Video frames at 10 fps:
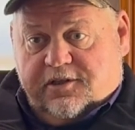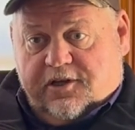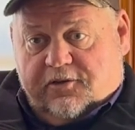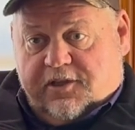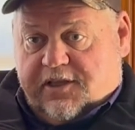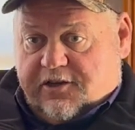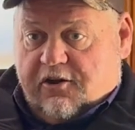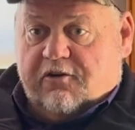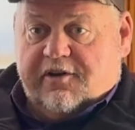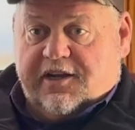that they're
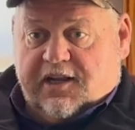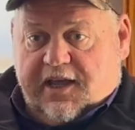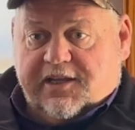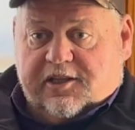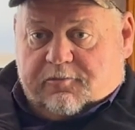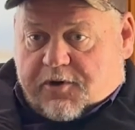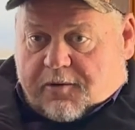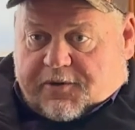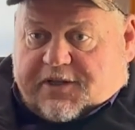already collecting the property